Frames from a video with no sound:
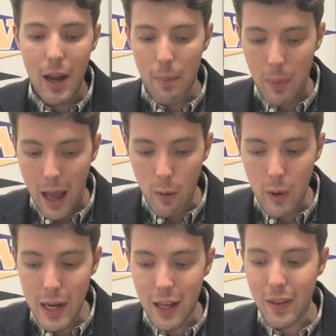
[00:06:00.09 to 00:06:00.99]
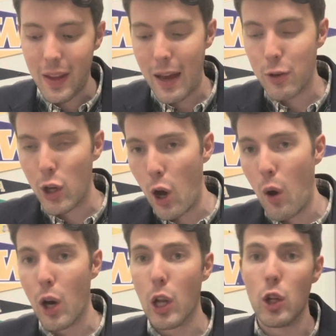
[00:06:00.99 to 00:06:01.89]
Bye week, then they have to go
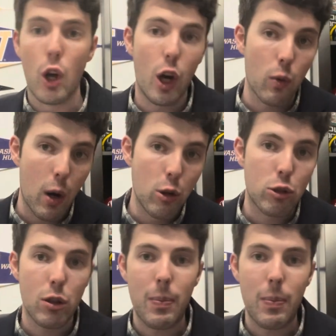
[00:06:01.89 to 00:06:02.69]
on a long road trip